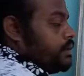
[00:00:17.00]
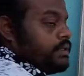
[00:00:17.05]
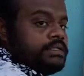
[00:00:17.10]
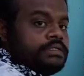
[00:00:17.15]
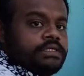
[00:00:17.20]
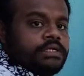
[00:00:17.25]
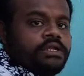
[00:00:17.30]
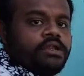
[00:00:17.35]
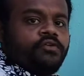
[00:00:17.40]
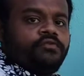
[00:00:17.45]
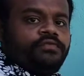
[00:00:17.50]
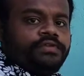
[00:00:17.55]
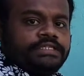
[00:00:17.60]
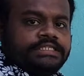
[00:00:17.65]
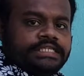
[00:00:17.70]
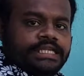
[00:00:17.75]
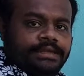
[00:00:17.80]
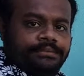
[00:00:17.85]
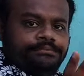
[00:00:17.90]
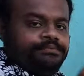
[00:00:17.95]
So now we
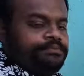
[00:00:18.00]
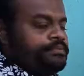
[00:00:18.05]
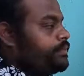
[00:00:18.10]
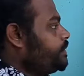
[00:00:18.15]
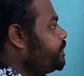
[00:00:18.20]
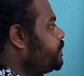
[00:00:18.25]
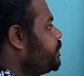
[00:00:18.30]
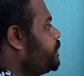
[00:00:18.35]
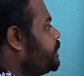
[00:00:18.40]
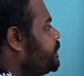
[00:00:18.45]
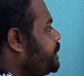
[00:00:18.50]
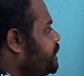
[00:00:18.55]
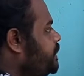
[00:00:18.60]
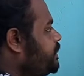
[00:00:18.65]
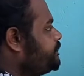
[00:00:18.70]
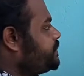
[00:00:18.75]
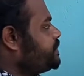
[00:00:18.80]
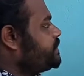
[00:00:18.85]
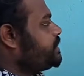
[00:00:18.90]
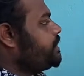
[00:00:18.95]
see
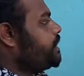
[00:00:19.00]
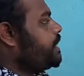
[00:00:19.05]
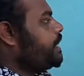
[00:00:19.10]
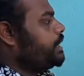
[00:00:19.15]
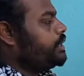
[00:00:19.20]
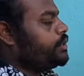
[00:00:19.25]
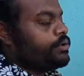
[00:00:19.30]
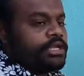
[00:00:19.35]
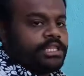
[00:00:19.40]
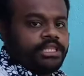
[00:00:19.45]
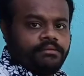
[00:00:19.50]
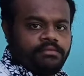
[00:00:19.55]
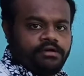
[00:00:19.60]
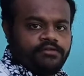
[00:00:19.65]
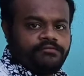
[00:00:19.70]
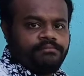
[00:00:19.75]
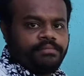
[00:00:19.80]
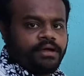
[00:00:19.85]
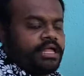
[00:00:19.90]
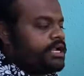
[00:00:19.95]
division algorithm of
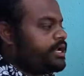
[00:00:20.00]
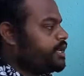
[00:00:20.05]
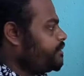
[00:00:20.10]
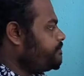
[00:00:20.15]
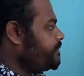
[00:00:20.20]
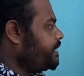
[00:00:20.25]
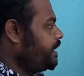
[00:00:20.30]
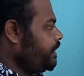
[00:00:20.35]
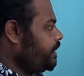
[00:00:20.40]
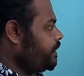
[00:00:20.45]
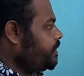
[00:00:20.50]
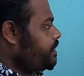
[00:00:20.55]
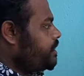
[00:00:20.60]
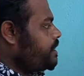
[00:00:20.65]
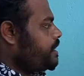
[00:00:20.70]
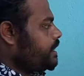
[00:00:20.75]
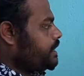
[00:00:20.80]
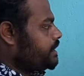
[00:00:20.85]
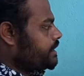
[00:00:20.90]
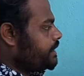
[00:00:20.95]
polynomial.
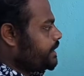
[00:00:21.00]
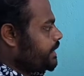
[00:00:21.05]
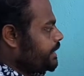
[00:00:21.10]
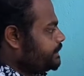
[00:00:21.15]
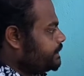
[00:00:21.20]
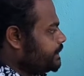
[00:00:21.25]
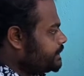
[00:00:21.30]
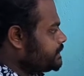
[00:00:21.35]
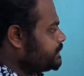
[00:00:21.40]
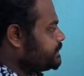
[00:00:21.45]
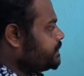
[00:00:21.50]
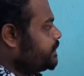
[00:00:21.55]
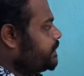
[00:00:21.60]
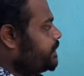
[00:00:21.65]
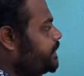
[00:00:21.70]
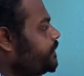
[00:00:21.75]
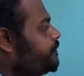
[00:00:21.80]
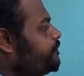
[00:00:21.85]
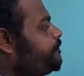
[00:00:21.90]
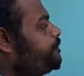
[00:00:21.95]
Already write this.
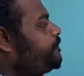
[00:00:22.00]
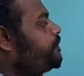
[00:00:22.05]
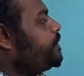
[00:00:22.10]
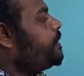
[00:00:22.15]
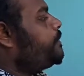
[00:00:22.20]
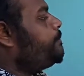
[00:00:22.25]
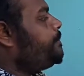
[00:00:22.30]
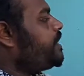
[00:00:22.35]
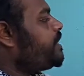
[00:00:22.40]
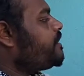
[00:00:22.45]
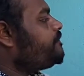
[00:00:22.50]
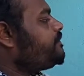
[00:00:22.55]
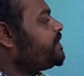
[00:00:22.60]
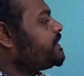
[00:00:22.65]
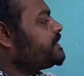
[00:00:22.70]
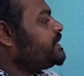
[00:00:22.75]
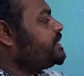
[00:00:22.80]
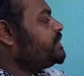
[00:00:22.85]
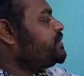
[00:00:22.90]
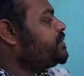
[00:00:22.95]
If p of
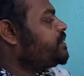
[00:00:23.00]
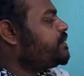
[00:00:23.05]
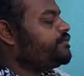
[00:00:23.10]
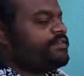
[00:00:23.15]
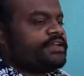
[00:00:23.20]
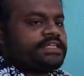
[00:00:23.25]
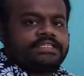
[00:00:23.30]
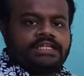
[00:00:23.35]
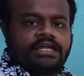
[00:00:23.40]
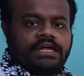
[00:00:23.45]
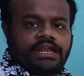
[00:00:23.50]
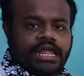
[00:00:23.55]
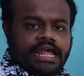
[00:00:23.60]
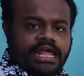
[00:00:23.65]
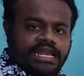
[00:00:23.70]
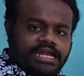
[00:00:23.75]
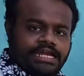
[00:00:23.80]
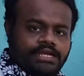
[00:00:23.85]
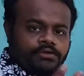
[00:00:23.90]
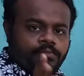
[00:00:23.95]
x and g of x are
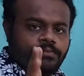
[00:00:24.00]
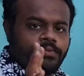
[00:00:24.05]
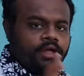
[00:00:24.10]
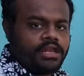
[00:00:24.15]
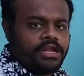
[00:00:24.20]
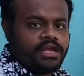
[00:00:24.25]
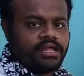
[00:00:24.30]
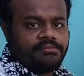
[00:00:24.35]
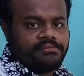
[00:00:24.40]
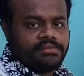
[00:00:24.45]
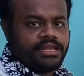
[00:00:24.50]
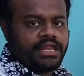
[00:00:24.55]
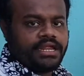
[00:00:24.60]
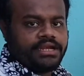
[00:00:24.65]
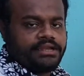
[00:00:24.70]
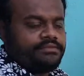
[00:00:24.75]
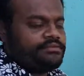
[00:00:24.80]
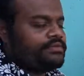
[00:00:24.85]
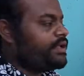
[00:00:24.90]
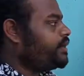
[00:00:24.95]
any two
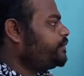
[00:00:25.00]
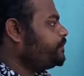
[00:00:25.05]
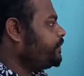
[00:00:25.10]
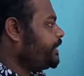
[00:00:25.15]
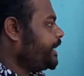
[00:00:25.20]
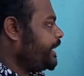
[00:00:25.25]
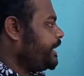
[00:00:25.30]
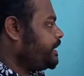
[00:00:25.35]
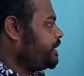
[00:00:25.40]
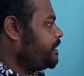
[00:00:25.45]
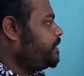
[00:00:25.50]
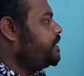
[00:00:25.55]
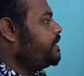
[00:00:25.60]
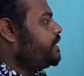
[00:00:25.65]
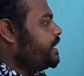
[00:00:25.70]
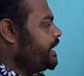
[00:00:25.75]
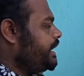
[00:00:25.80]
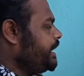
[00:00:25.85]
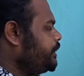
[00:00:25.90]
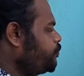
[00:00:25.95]
polynomial, we have to take
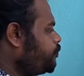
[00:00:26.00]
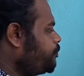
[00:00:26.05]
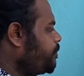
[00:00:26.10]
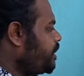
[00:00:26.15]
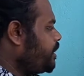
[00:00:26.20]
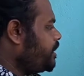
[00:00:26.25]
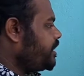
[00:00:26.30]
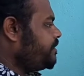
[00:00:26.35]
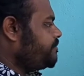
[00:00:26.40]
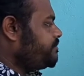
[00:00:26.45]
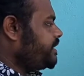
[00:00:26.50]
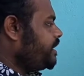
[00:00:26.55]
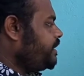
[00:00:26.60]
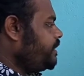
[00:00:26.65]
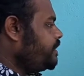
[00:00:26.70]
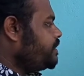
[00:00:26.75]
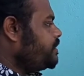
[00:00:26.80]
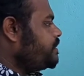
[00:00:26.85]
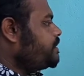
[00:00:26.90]
any two polynomial